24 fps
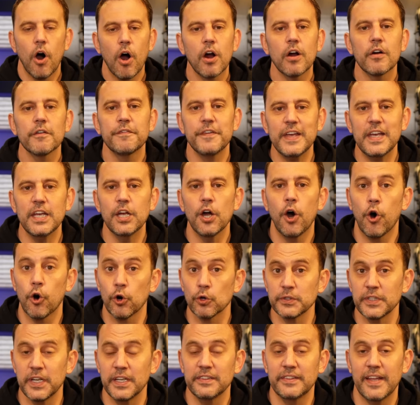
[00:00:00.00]
RV
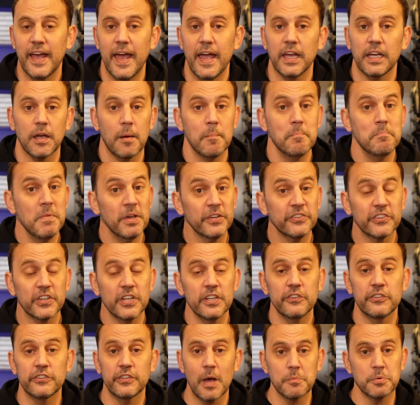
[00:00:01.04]
holding tank
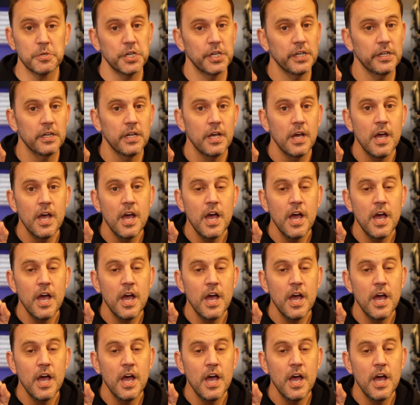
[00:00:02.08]
misconception